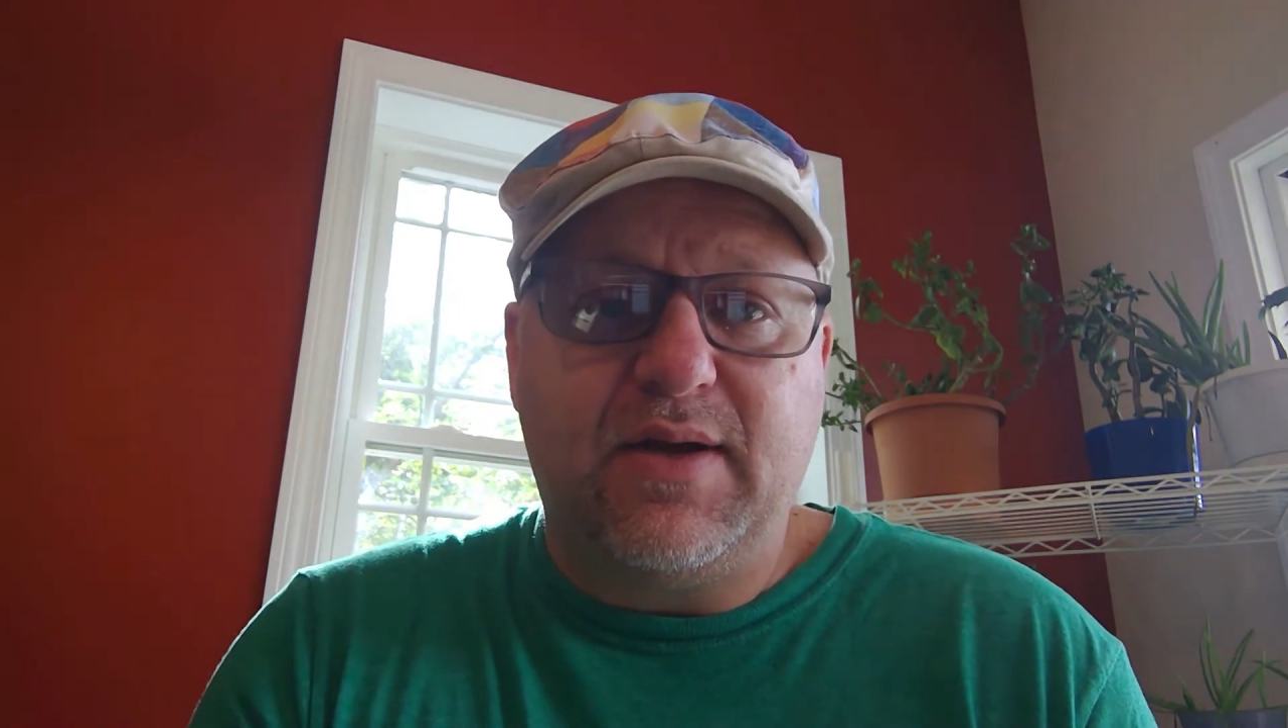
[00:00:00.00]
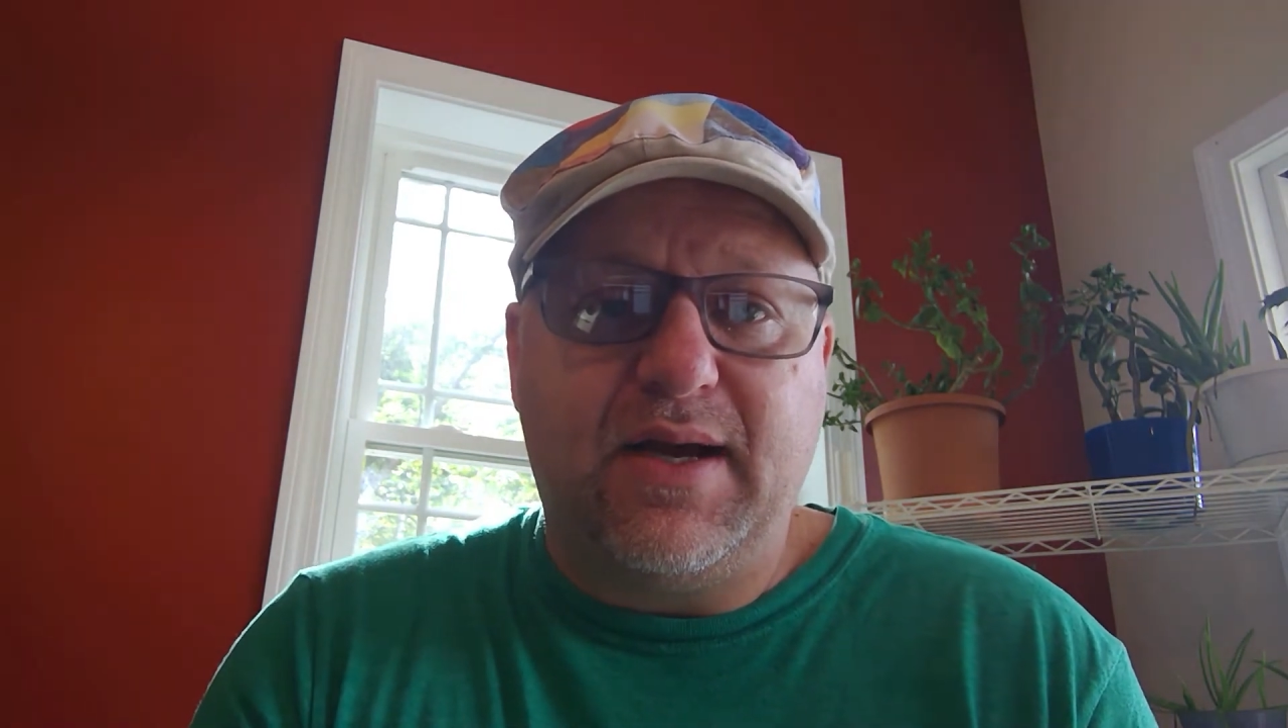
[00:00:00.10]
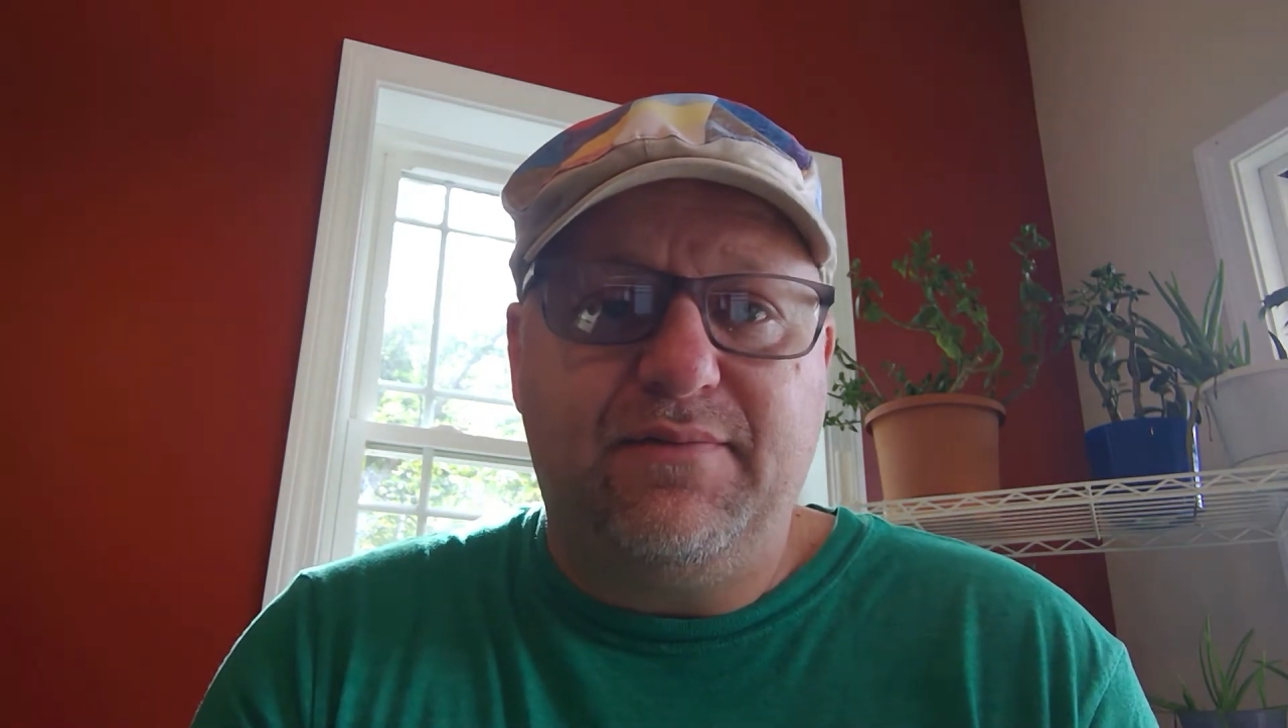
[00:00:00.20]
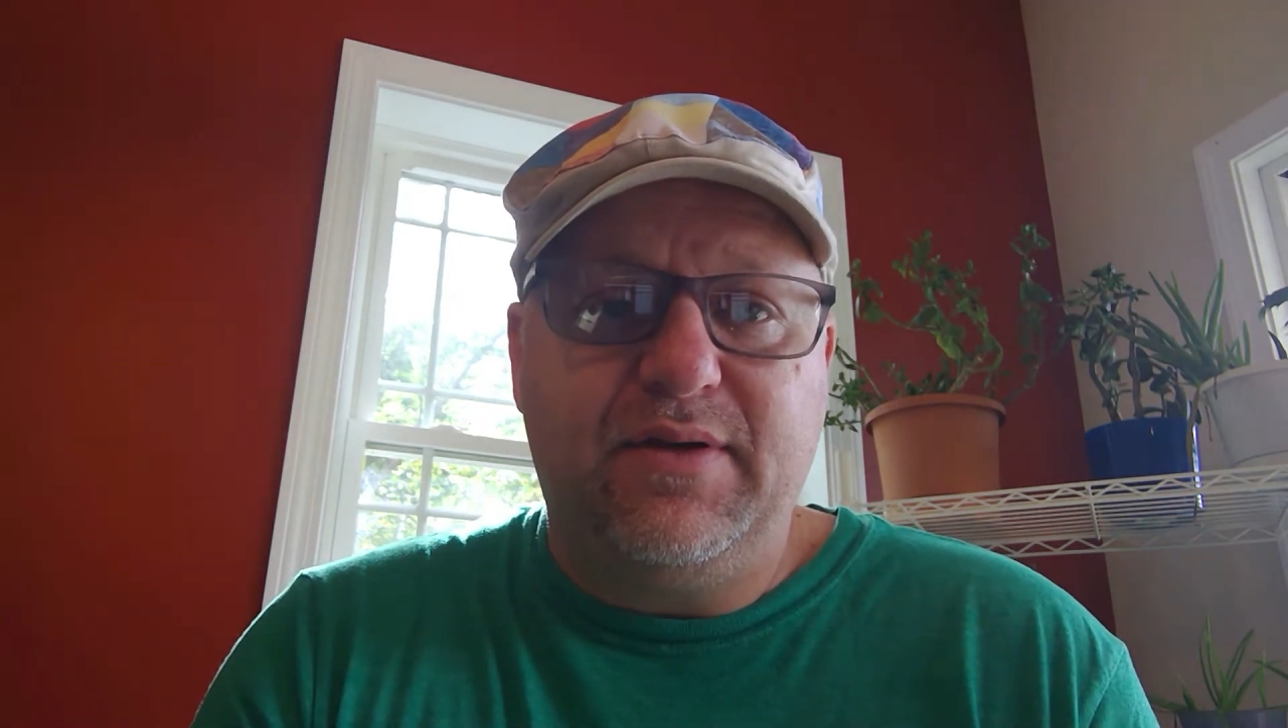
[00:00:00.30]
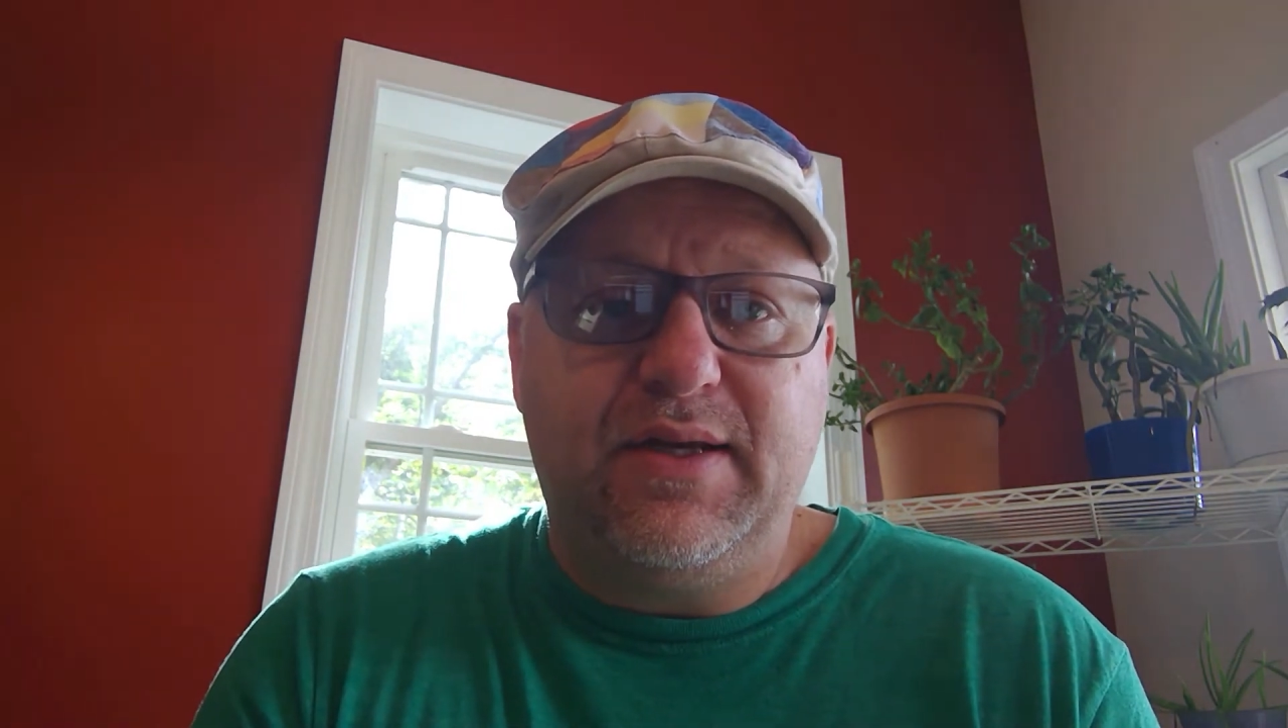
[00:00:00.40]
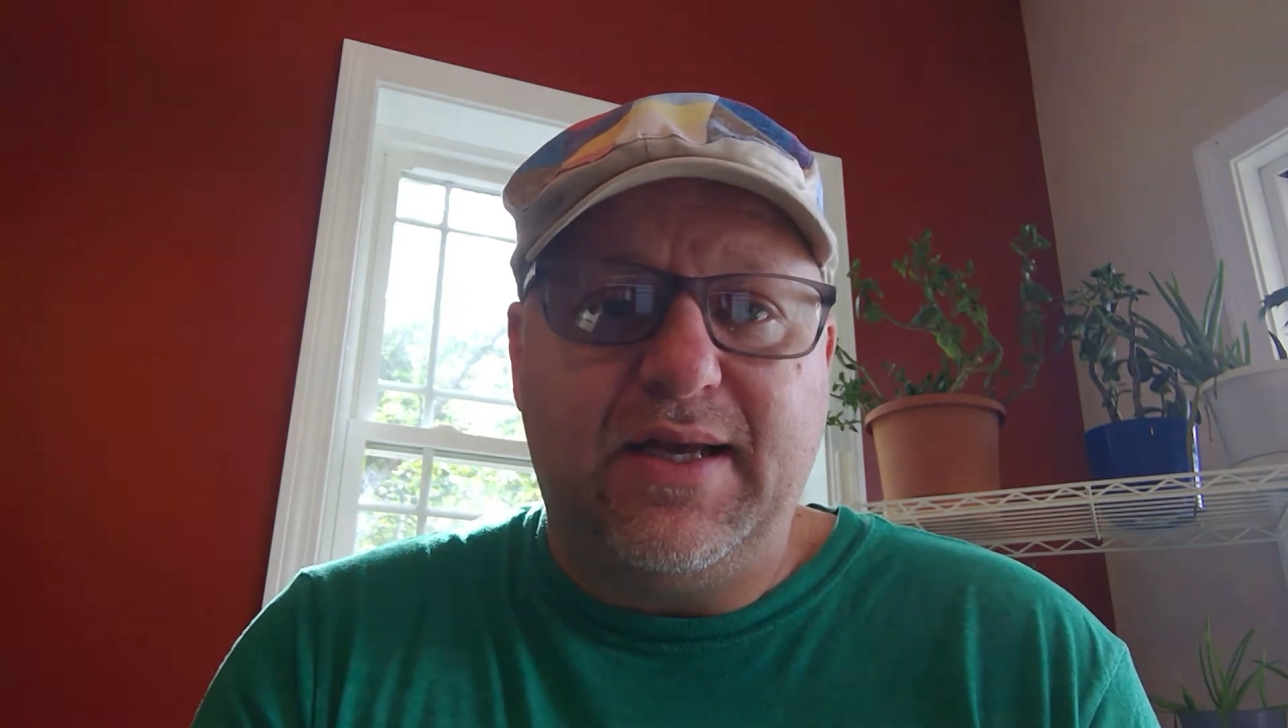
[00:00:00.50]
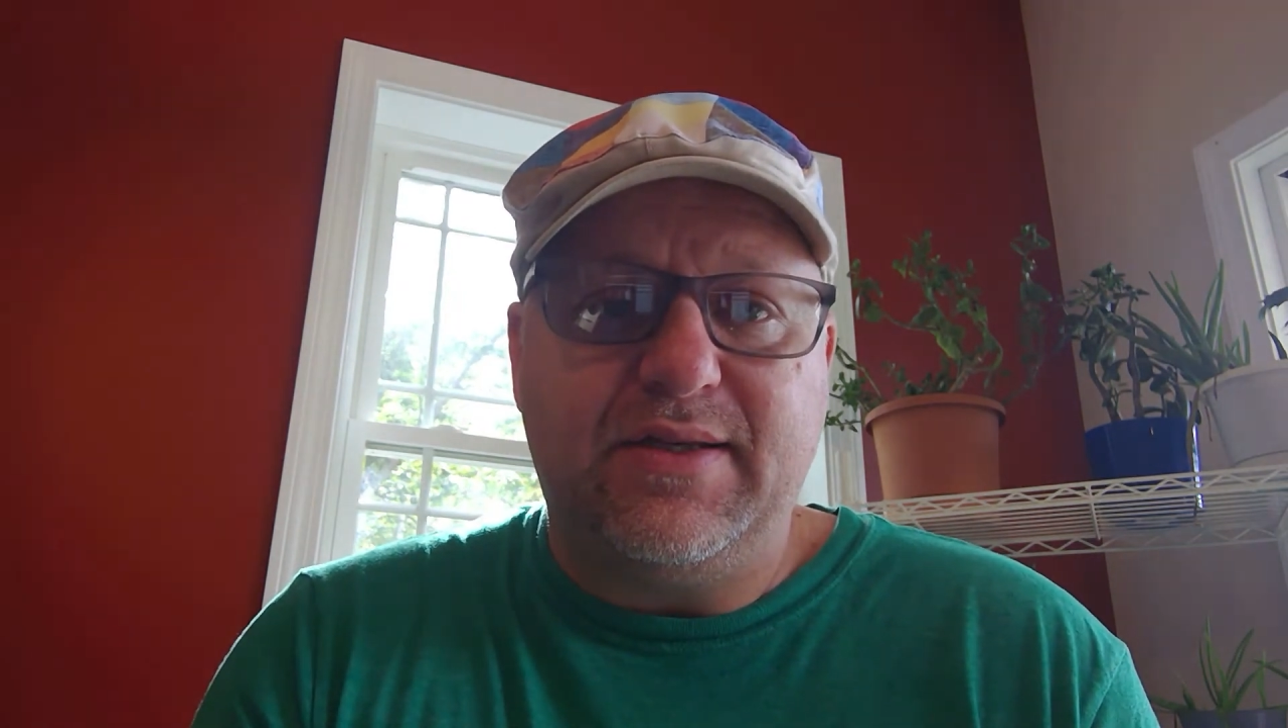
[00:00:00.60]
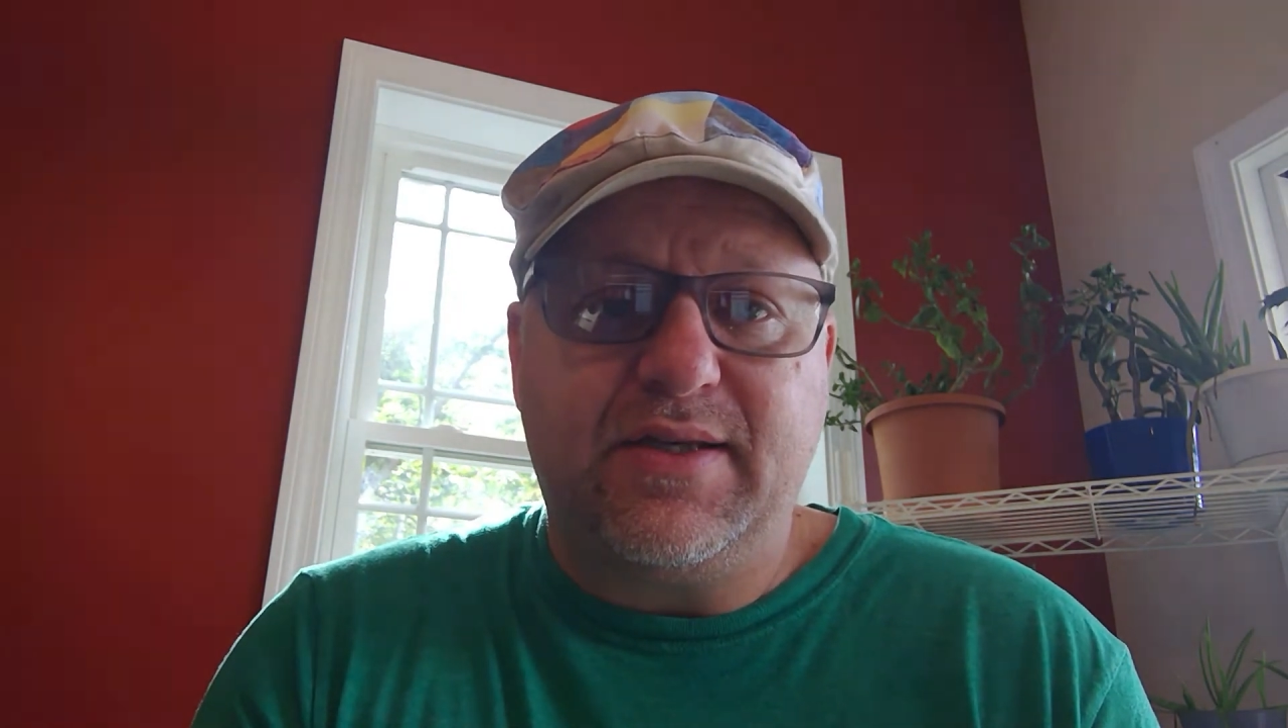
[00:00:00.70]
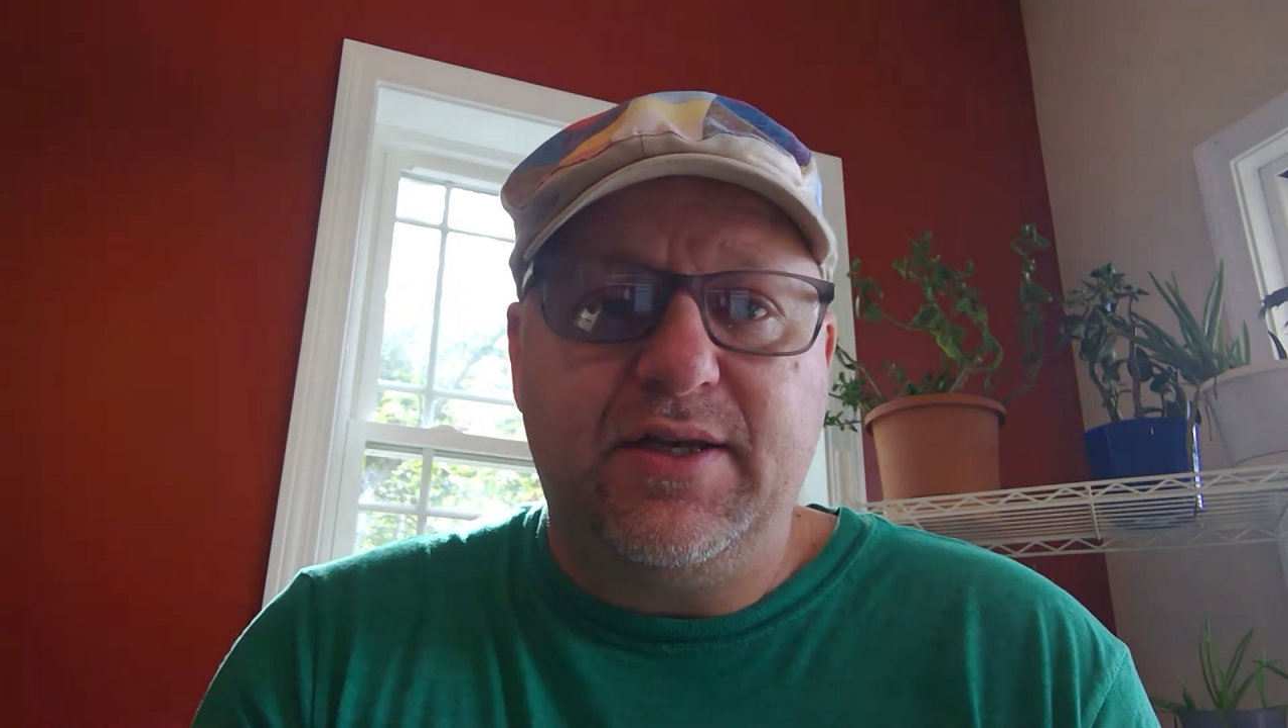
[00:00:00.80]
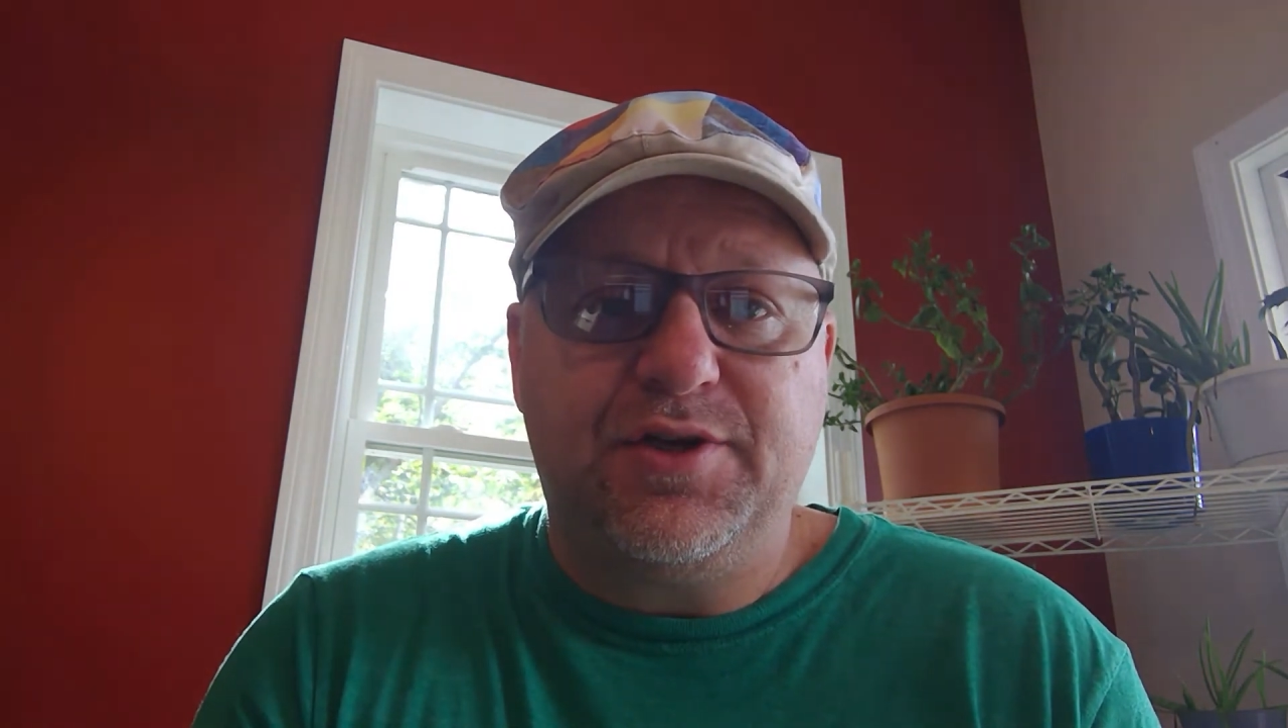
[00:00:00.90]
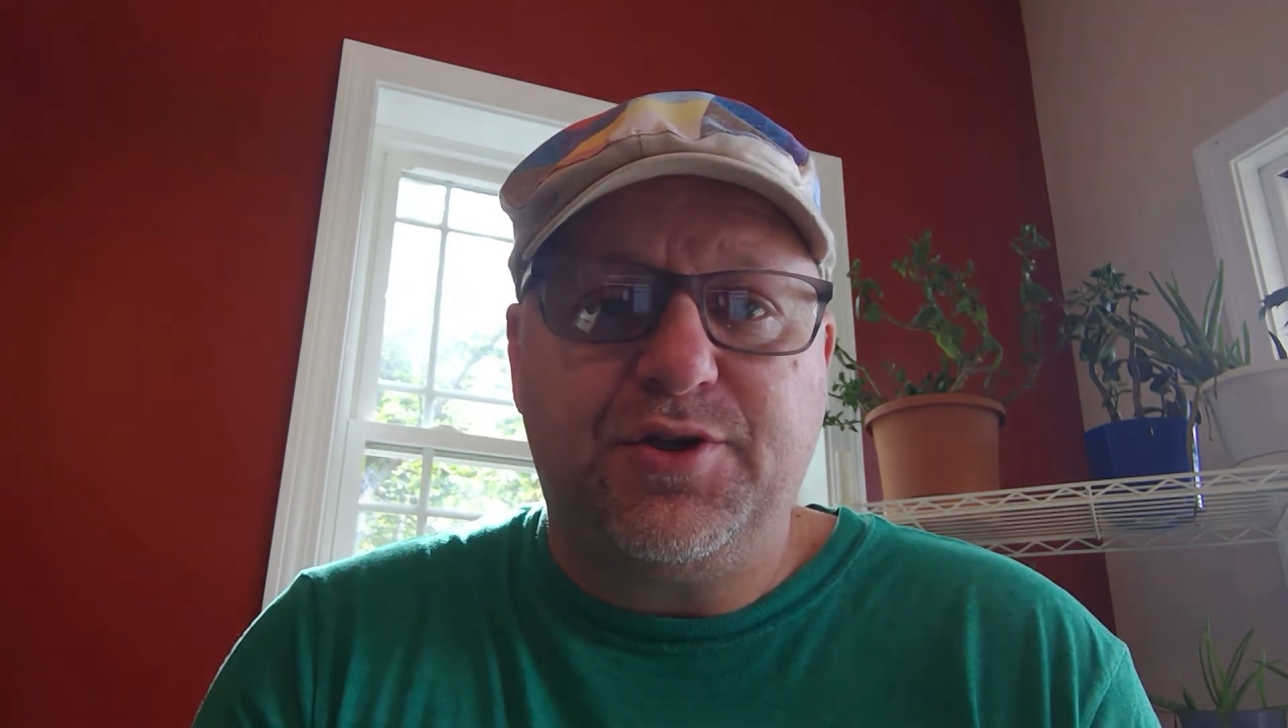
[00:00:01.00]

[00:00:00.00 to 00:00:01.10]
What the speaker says: have sitting at